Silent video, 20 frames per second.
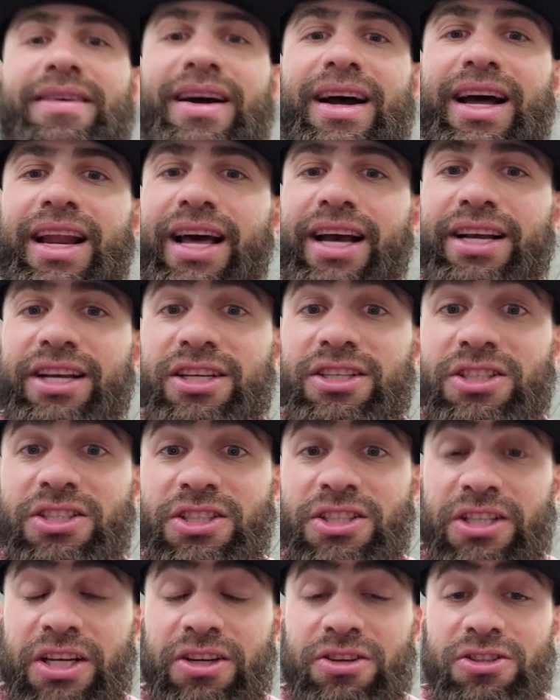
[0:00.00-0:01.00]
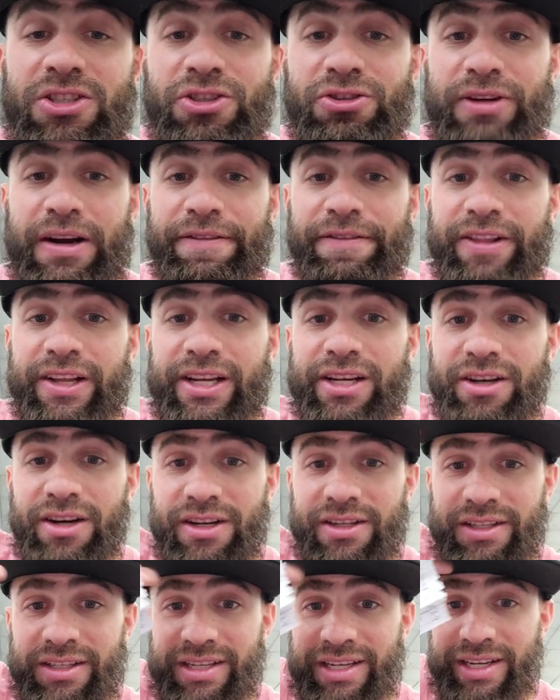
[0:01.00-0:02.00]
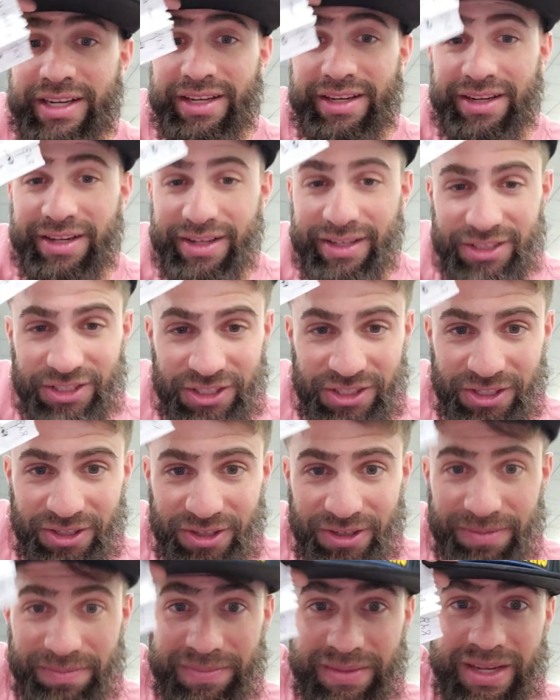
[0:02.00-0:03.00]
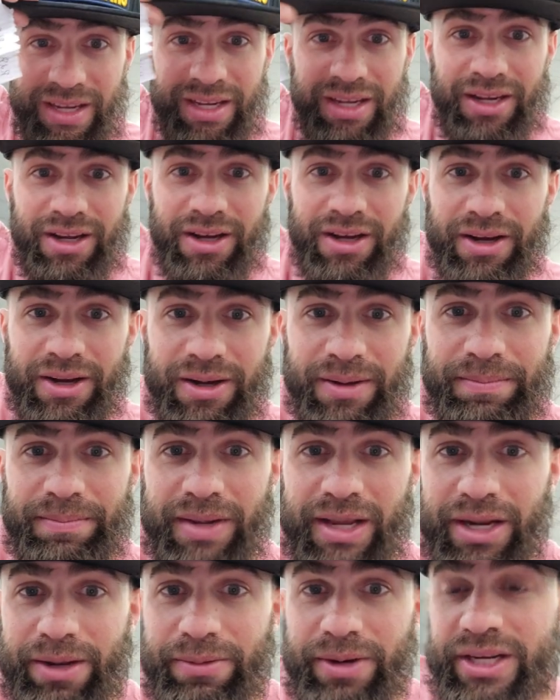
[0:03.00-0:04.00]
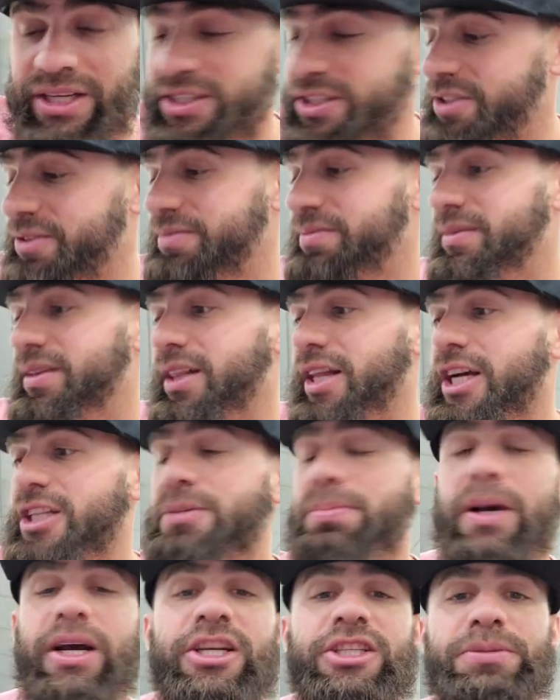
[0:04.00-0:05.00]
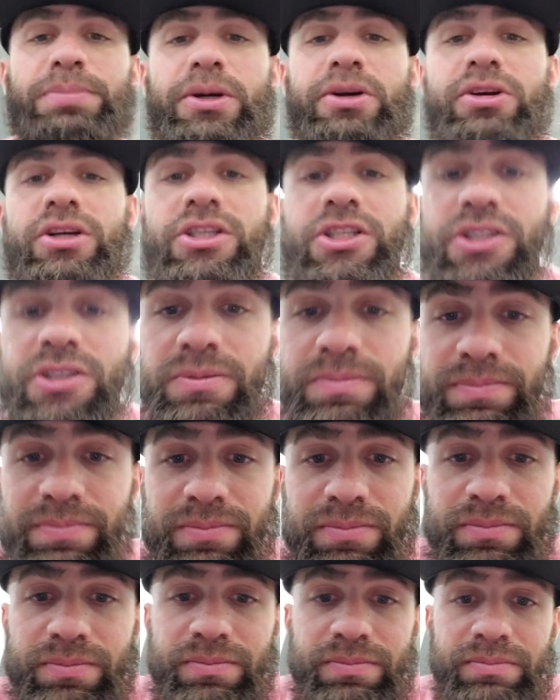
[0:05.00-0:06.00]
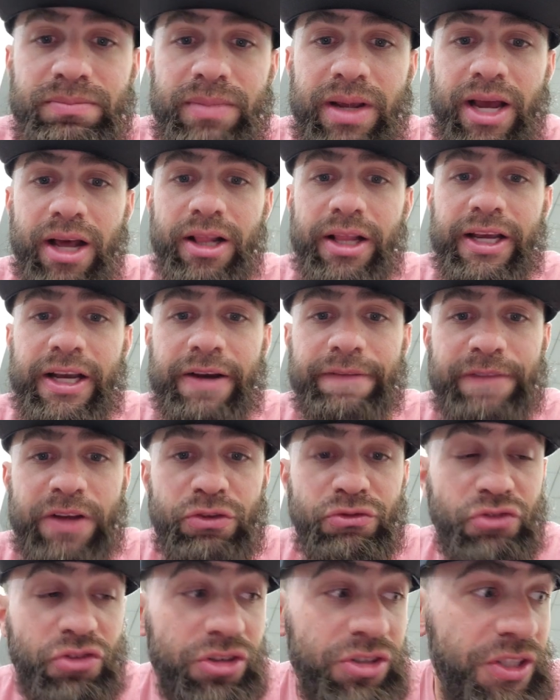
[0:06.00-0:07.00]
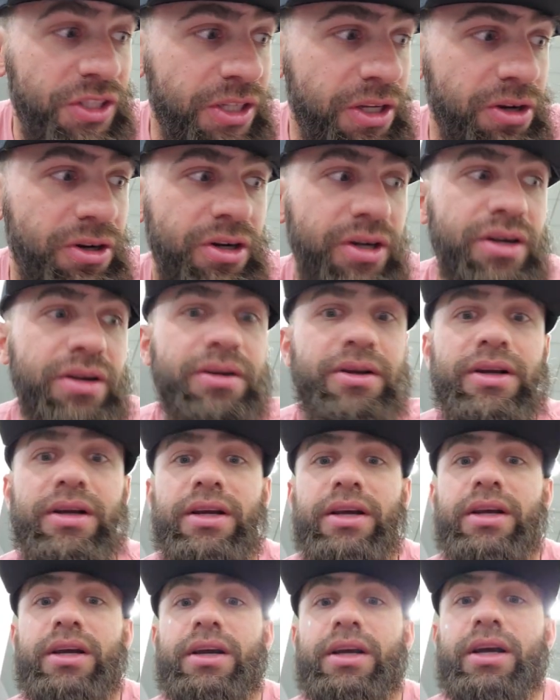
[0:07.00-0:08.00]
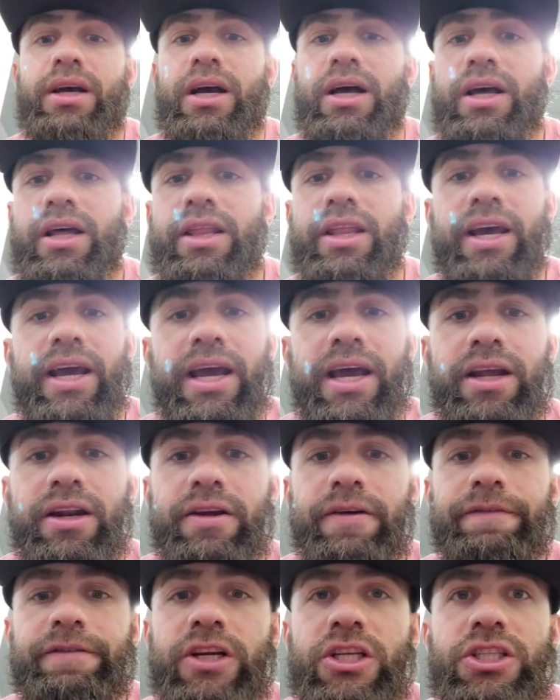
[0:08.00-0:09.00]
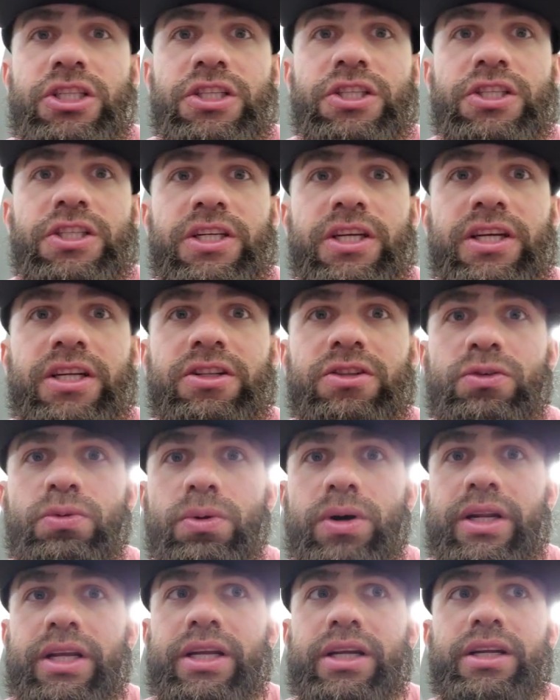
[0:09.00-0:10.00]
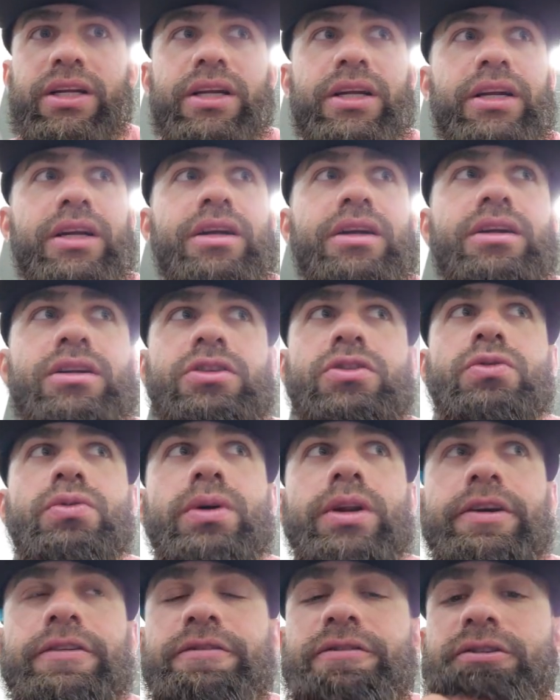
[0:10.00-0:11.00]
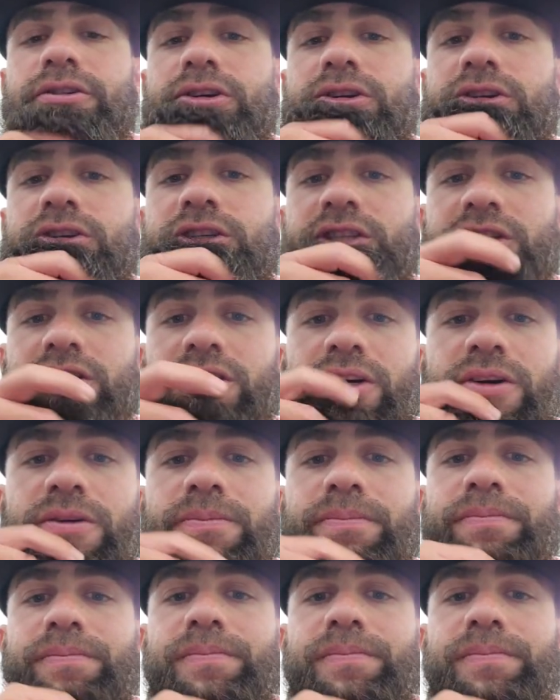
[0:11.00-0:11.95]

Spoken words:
like his singles draft league content. So, anyways, that's my experience. LA Convention Center, the end of VGC 2024. So,